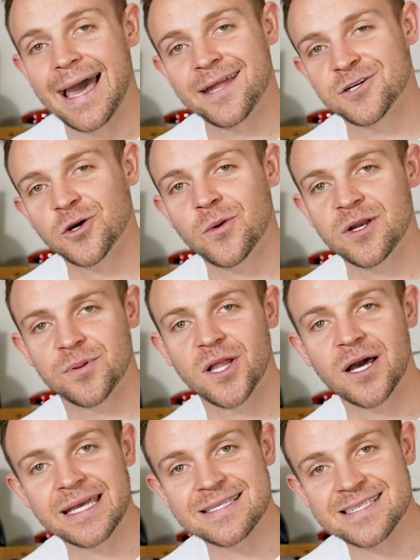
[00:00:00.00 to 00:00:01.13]
and you're going to
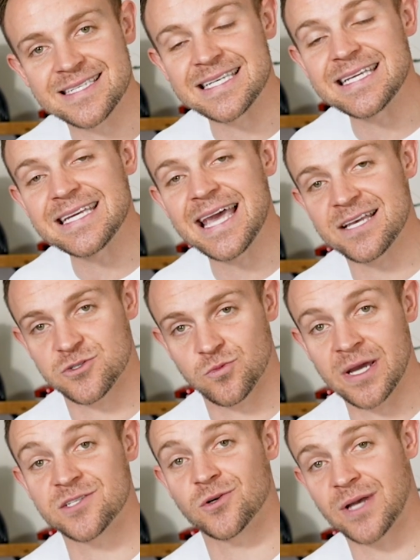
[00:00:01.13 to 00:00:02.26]
plug in C D S
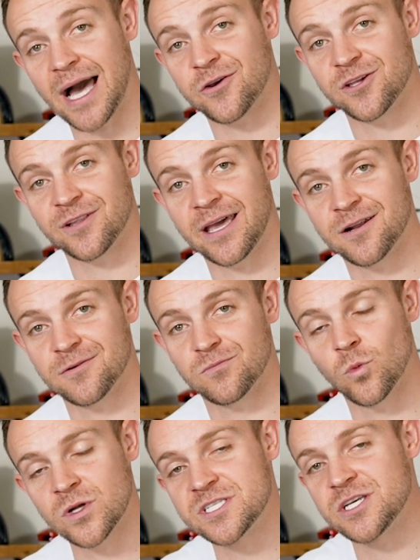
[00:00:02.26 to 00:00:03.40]
Rental Calculator.
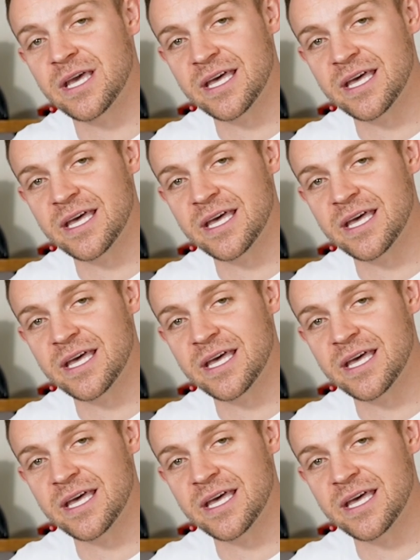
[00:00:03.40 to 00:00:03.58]
Once you